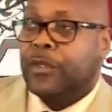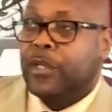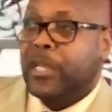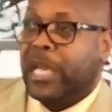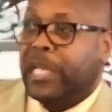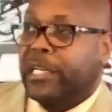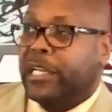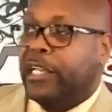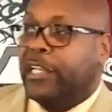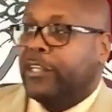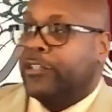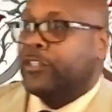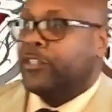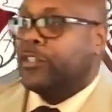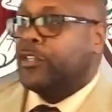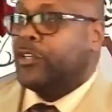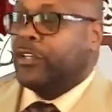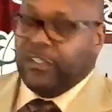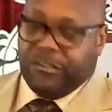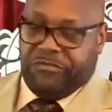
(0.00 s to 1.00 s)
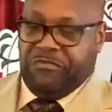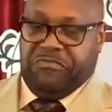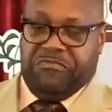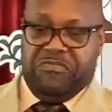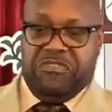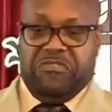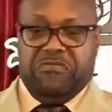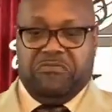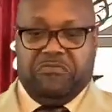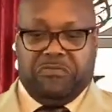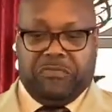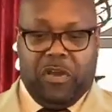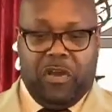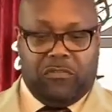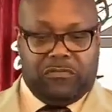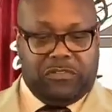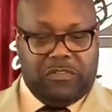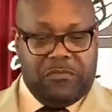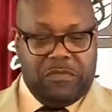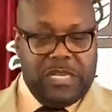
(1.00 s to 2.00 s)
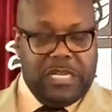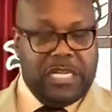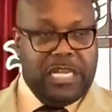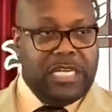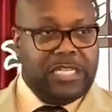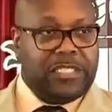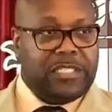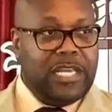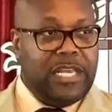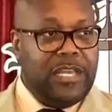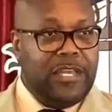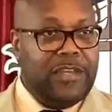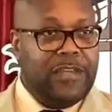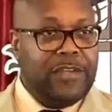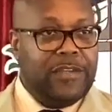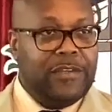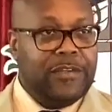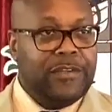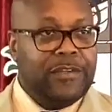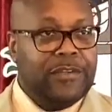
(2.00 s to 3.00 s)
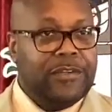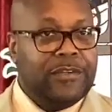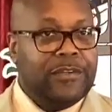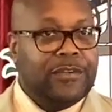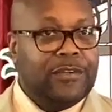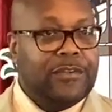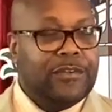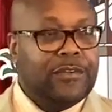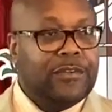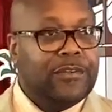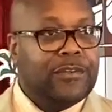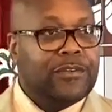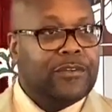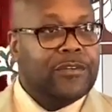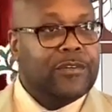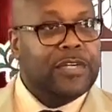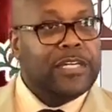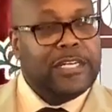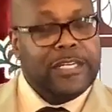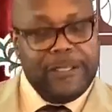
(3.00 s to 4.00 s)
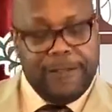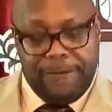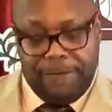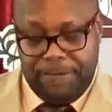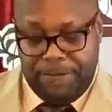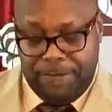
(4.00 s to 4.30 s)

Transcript: got an issue here. You don't talk to me like that. Really?